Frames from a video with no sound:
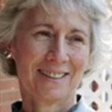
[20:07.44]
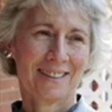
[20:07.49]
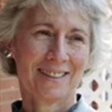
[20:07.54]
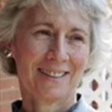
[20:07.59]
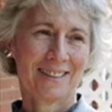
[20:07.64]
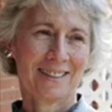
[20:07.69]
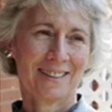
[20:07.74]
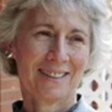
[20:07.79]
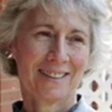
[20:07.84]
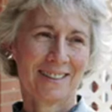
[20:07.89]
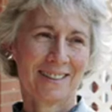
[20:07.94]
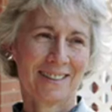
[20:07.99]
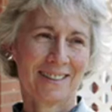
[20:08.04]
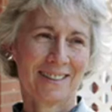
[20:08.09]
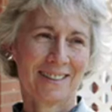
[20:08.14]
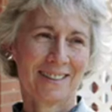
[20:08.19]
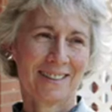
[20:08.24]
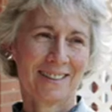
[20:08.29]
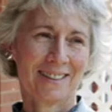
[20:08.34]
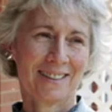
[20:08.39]

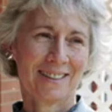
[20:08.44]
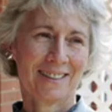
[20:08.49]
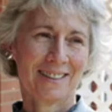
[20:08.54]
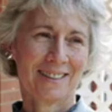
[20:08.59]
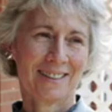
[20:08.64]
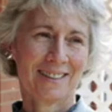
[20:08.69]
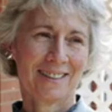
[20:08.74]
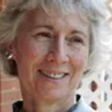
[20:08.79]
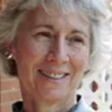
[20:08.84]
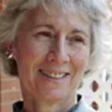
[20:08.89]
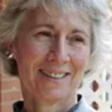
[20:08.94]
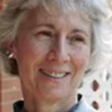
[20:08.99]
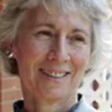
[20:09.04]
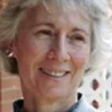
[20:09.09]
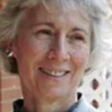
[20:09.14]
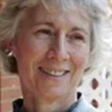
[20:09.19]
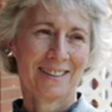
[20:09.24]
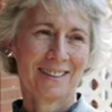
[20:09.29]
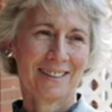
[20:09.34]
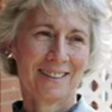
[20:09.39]

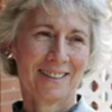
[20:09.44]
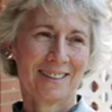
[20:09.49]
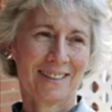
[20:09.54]
[no speech]